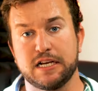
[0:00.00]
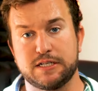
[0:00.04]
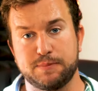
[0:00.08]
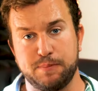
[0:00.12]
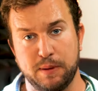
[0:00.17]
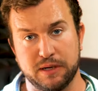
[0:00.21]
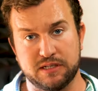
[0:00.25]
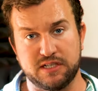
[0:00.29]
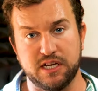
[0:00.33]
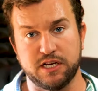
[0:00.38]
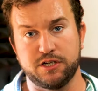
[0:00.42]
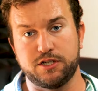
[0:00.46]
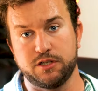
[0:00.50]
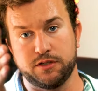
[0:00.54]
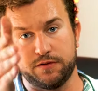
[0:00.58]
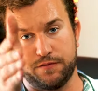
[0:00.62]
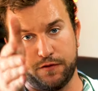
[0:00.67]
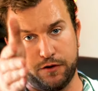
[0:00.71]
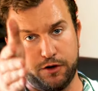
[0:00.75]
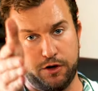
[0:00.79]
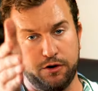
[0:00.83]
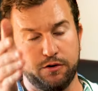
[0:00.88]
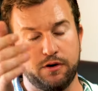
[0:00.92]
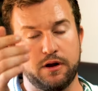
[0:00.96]
expectations
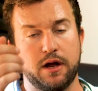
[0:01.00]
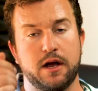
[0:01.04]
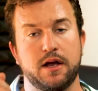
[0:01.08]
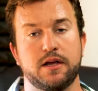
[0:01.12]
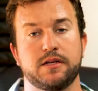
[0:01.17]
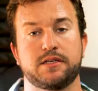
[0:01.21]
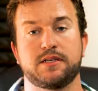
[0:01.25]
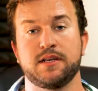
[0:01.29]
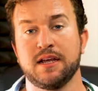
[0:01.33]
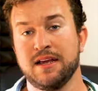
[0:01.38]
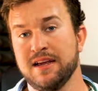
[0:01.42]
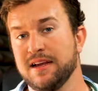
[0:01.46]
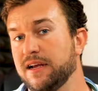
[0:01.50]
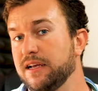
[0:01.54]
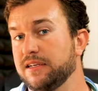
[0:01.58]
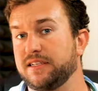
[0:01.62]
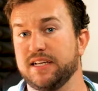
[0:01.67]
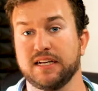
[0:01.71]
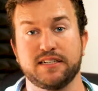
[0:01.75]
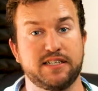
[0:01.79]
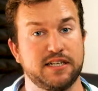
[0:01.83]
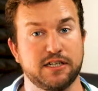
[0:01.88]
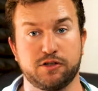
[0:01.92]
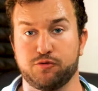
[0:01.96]
for you guys,
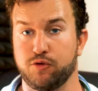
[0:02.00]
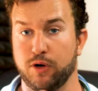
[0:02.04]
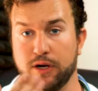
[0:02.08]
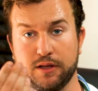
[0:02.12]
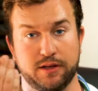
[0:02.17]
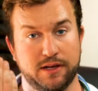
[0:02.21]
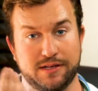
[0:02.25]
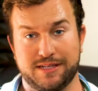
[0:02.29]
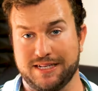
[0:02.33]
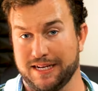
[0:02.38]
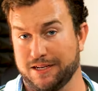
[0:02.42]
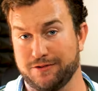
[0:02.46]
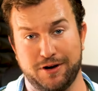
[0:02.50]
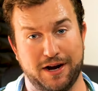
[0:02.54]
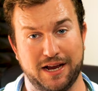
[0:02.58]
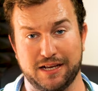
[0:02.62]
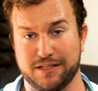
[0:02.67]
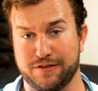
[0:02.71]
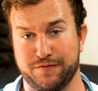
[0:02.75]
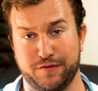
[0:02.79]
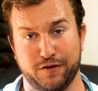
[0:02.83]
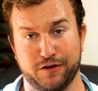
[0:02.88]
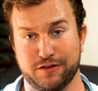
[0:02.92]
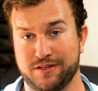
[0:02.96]
because this is realistic
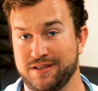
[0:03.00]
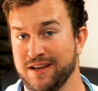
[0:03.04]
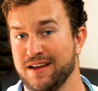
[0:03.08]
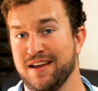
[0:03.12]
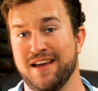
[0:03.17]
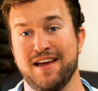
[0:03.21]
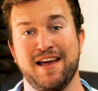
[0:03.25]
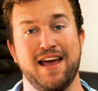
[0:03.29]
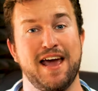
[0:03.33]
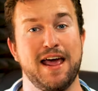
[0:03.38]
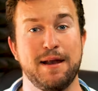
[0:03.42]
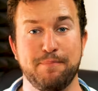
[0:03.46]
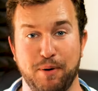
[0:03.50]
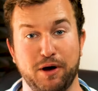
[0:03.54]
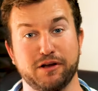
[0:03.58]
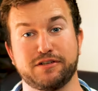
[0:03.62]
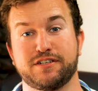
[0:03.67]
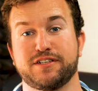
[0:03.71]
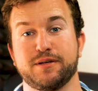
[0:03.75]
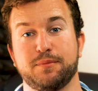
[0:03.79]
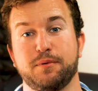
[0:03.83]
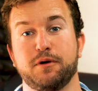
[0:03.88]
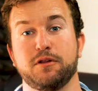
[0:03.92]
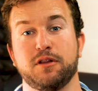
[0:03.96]
transfers and
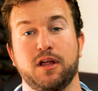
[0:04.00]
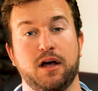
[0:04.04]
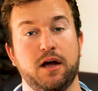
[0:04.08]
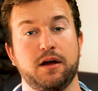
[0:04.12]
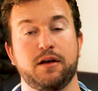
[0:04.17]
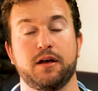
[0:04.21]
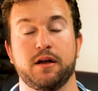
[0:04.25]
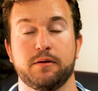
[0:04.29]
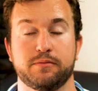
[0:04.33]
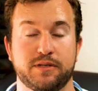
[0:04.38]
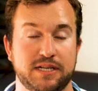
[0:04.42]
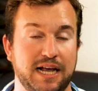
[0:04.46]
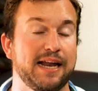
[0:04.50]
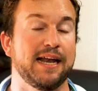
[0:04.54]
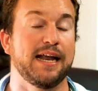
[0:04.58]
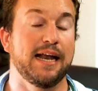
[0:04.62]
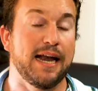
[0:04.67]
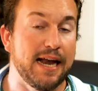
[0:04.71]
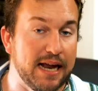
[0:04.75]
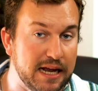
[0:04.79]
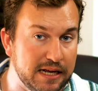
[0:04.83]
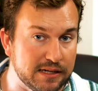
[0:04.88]
possible lineups. And it